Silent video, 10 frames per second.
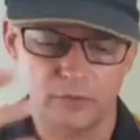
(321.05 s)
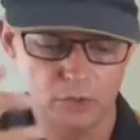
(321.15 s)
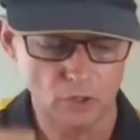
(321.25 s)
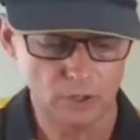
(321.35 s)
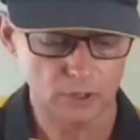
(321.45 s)

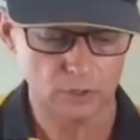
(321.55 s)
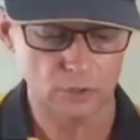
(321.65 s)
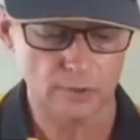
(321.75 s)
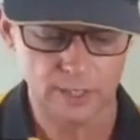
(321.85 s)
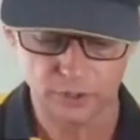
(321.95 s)
It'll give the
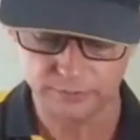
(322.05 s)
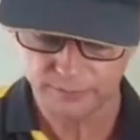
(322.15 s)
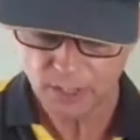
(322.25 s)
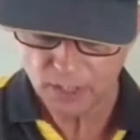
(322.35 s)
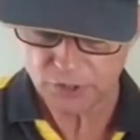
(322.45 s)
dog a little
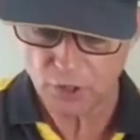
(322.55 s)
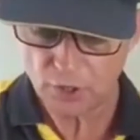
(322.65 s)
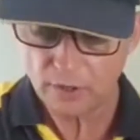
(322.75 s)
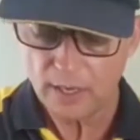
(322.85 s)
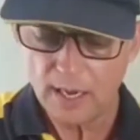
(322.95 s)
correction.
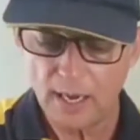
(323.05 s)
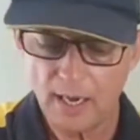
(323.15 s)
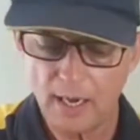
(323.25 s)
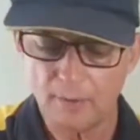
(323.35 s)
So